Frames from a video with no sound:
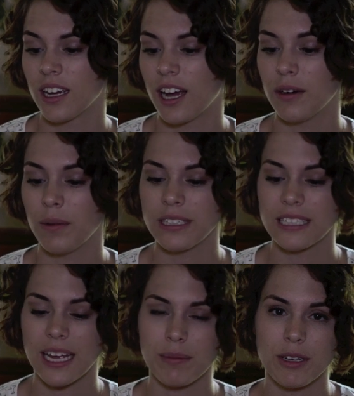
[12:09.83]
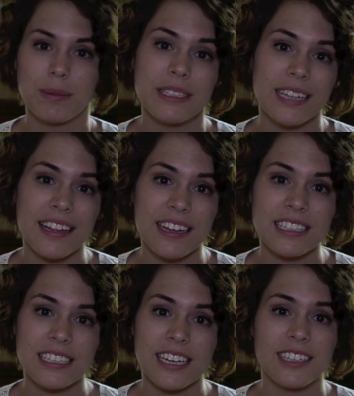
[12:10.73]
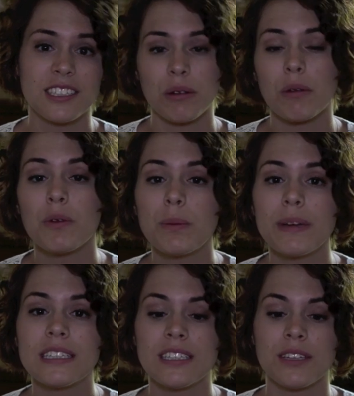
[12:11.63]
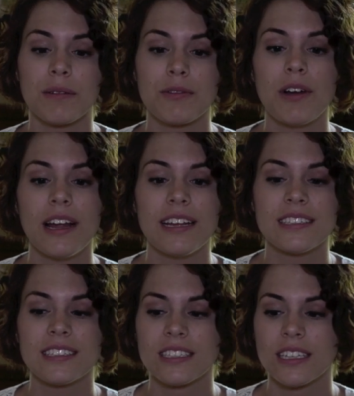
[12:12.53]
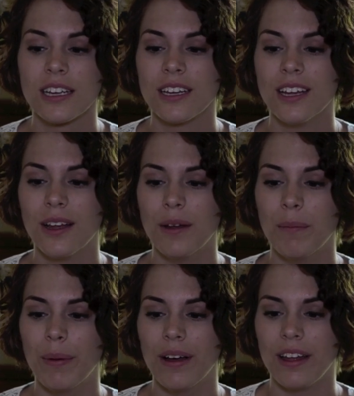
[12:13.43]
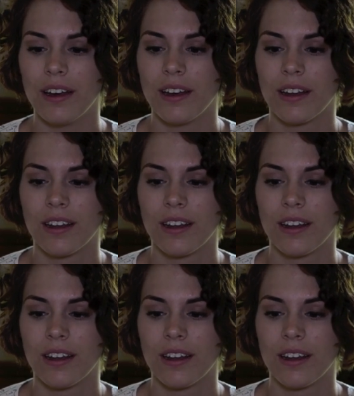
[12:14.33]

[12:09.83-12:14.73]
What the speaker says: I don't want Simon to be sad that he's dead because they were roommates and they were friends, but